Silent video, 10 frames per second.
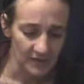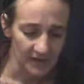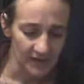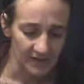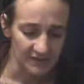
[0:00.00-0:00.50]

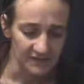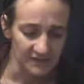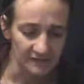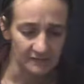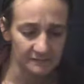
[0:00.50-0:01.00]
And
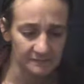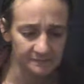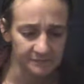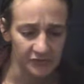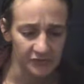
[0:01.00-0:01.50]

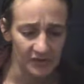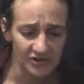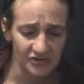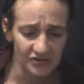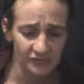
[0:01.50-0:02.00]
you
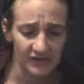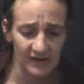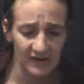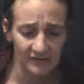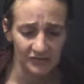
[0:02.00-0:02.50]
guys just really
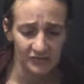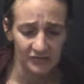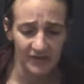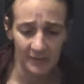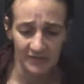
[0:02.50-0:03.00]
have to
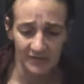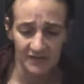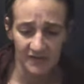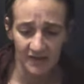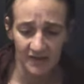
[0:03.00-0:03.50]
tap
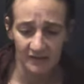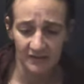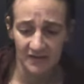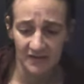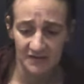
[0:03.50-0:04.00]
into that
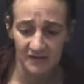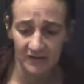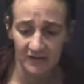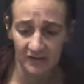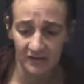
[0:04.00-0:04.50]

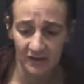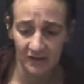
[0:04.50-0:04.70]
Cancerian,